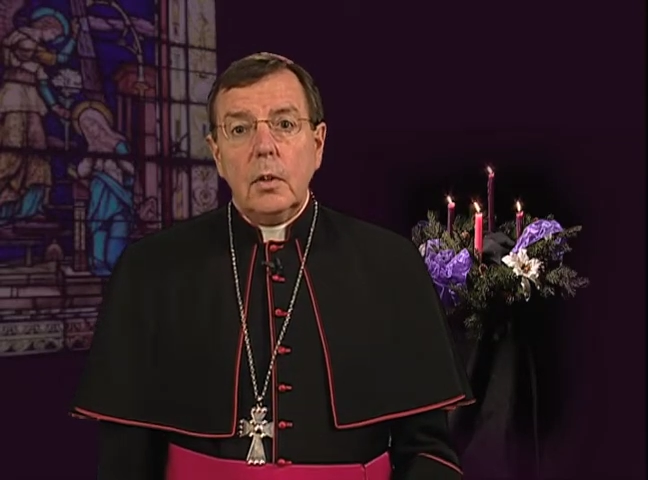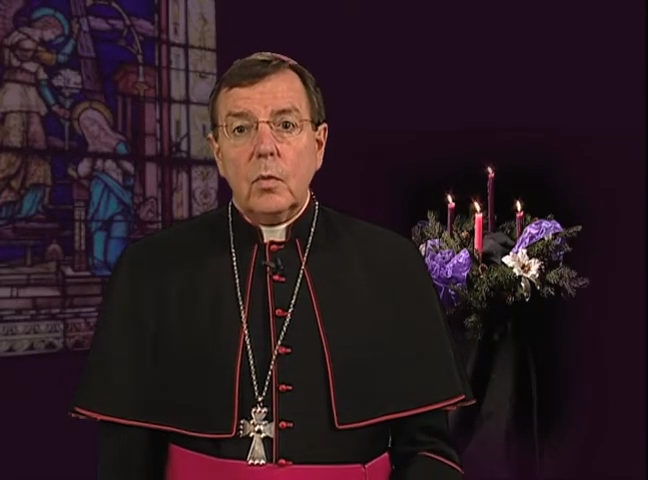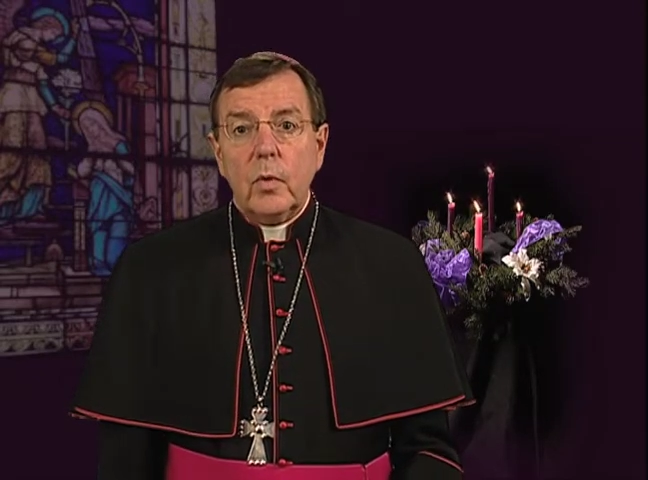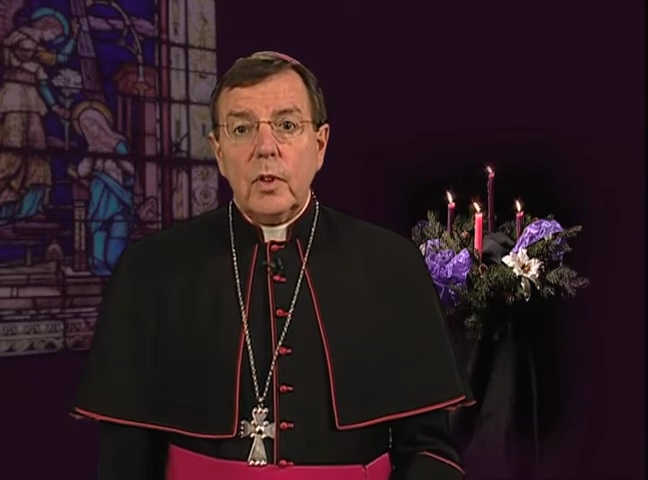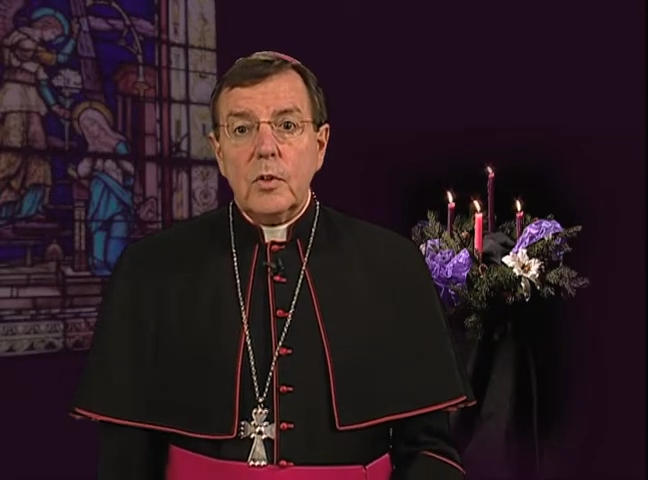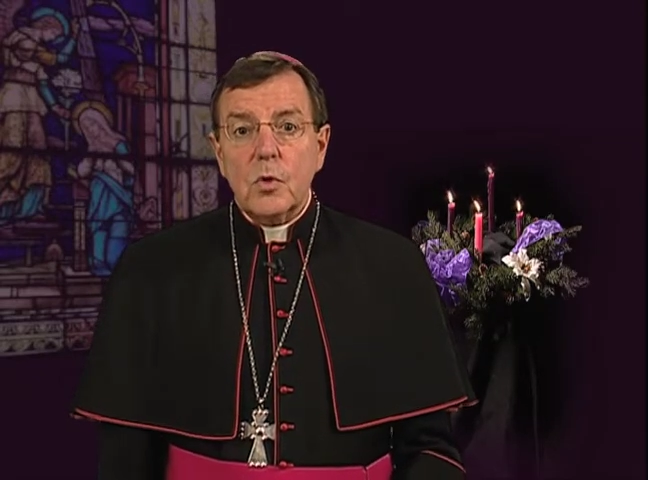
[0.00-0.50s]

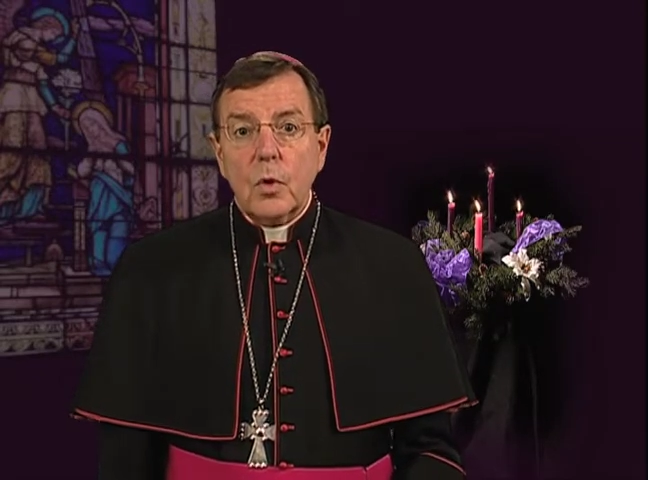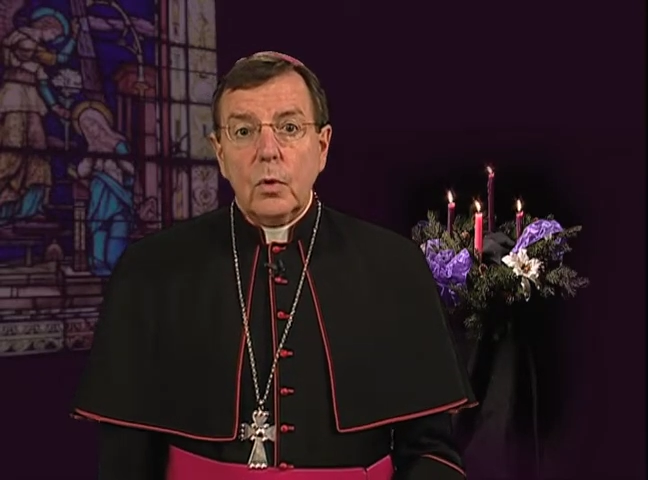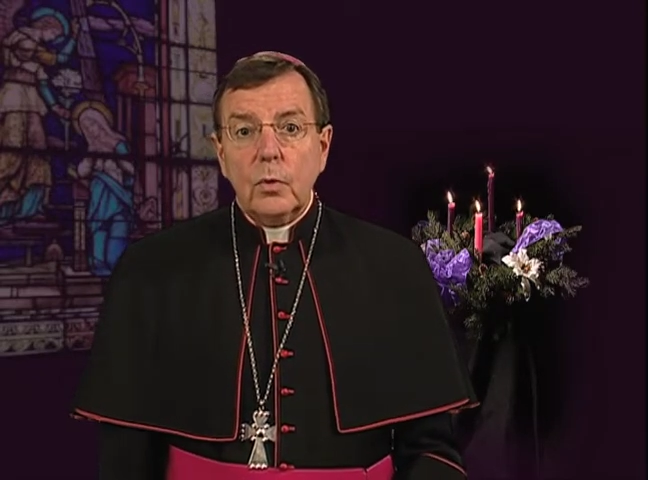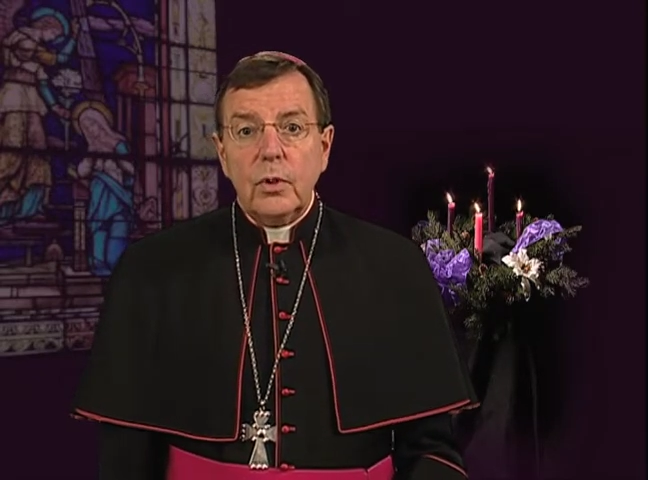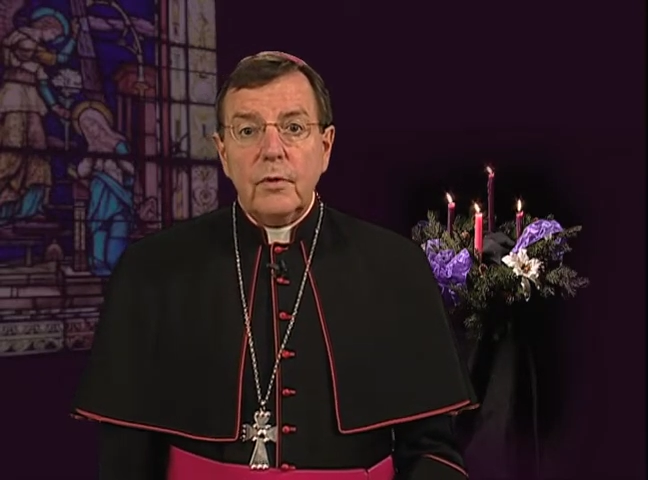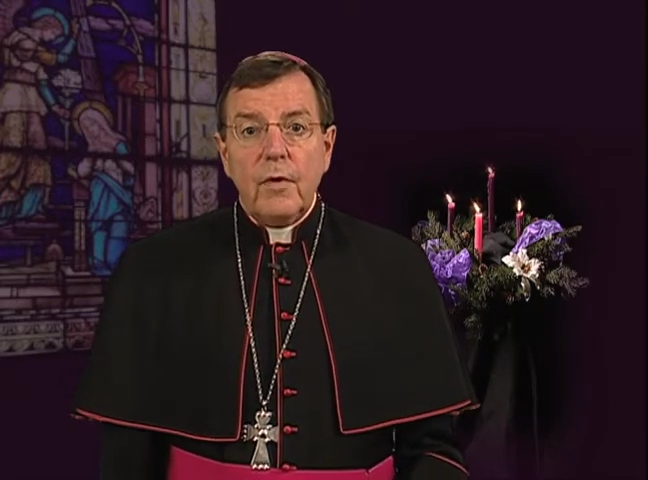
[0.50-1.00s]
with His
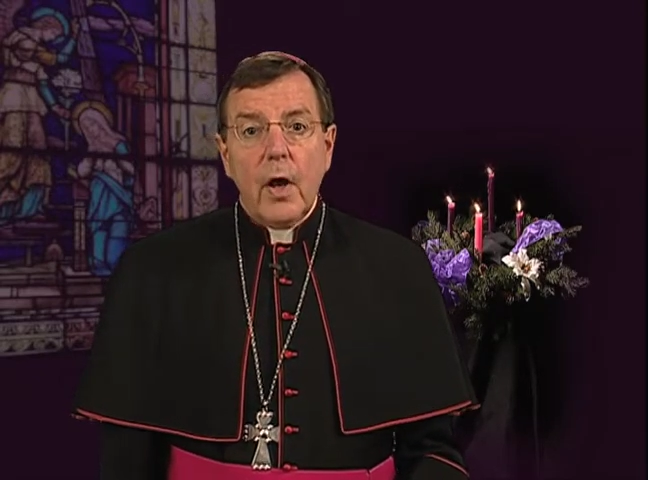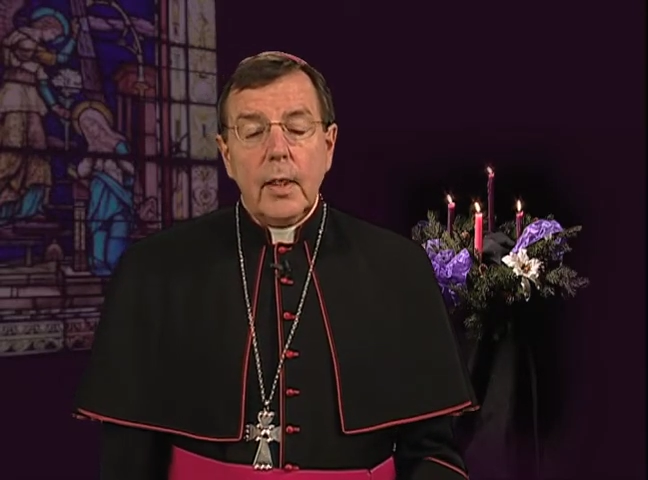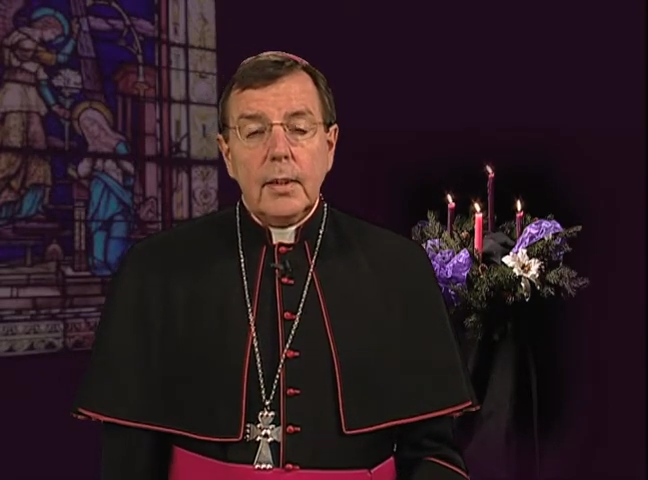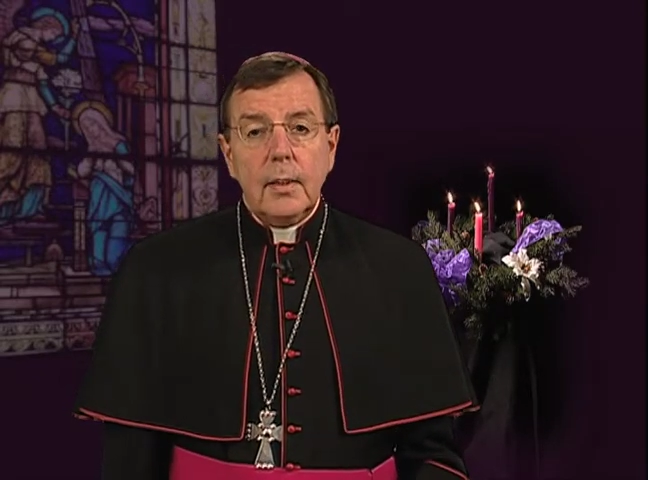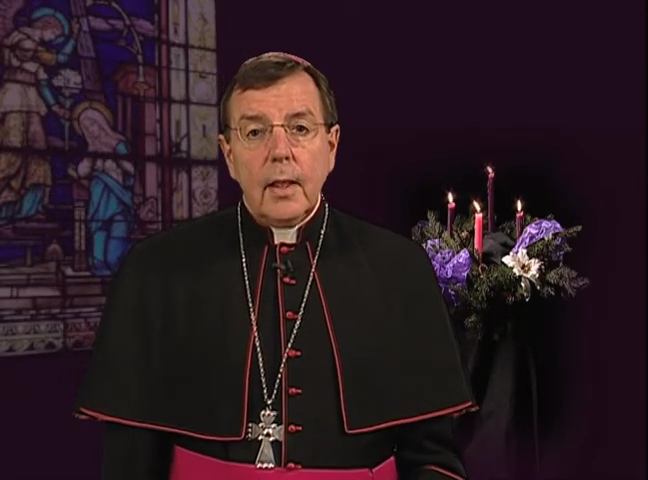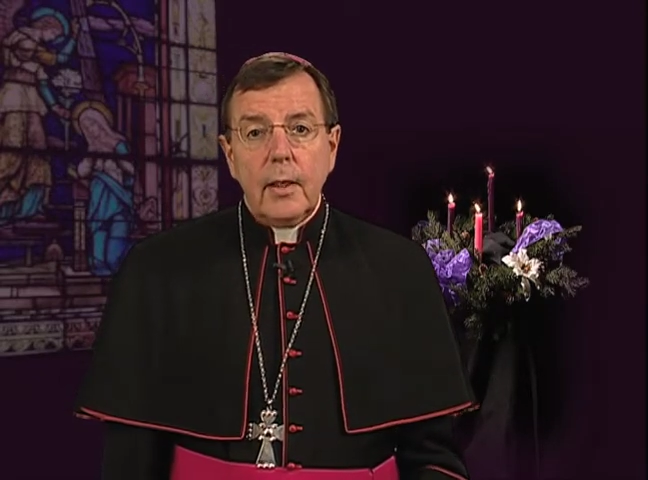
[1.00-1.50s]
own
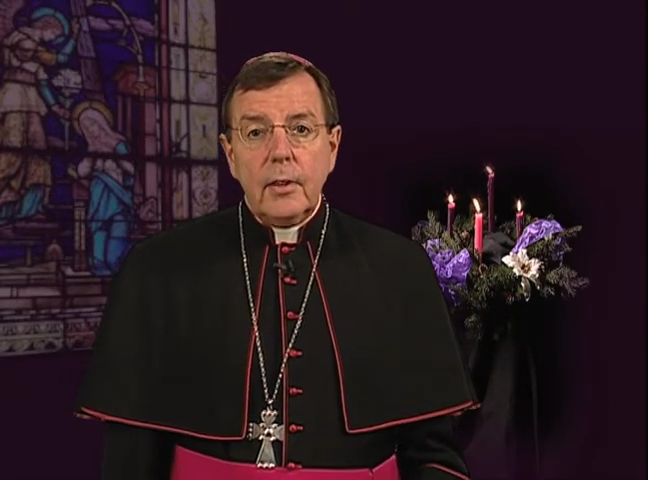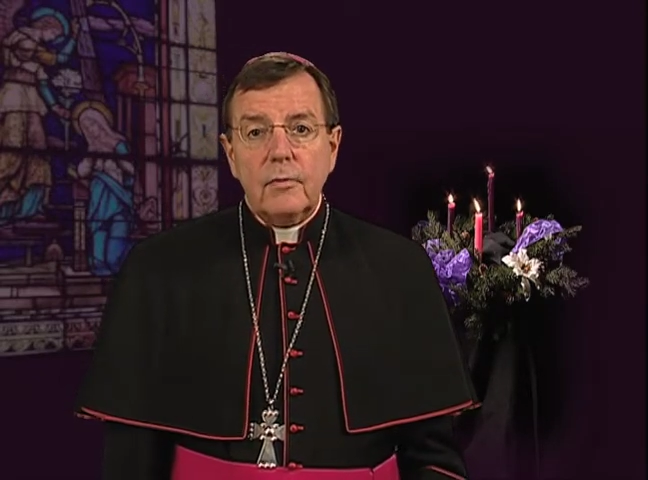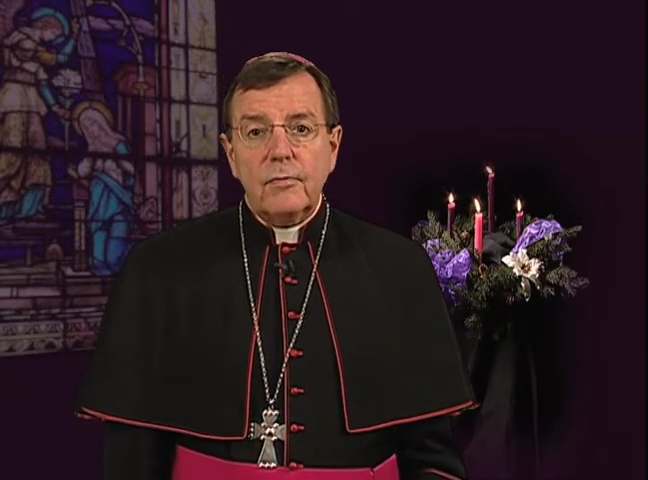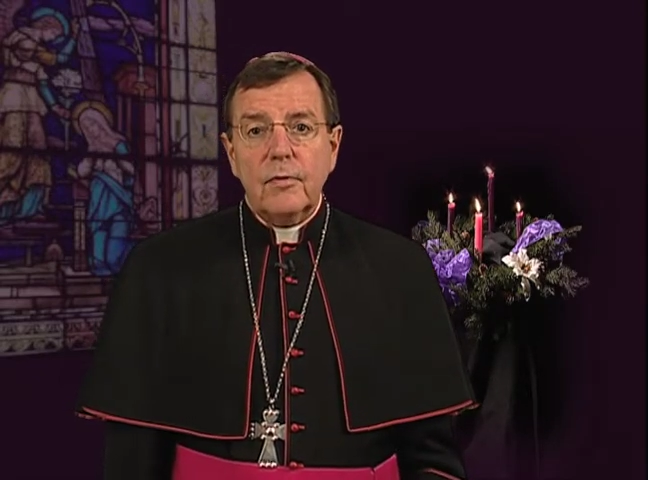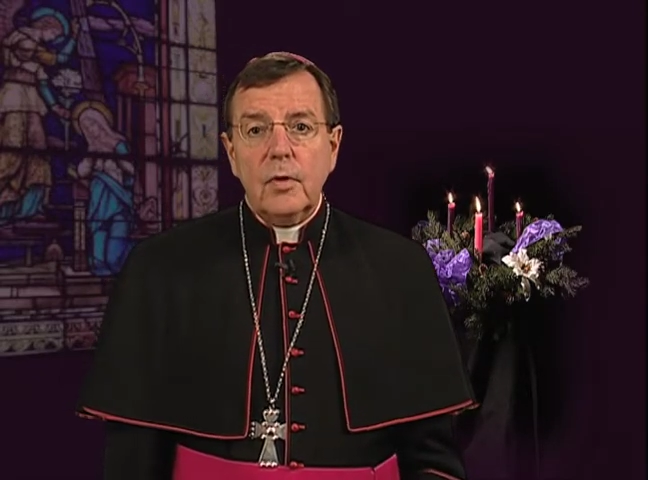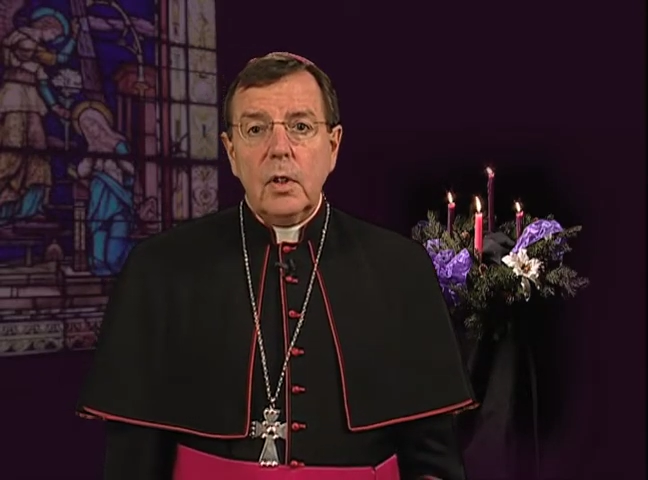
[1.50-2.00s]
divine life,